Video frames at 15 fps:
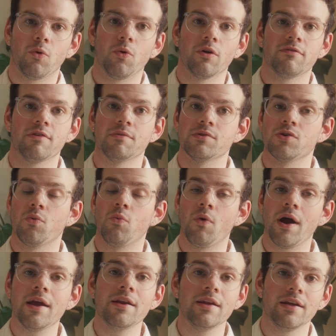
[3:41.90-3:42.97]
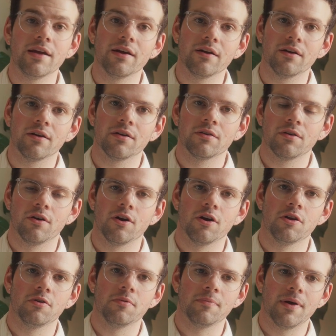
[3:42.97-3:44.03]
or if it was a winding error
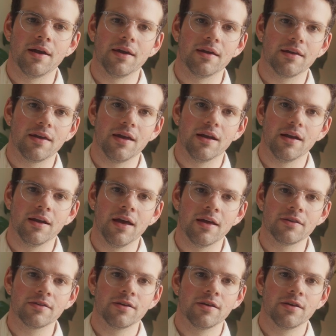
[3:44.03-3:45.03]
on my Canonet.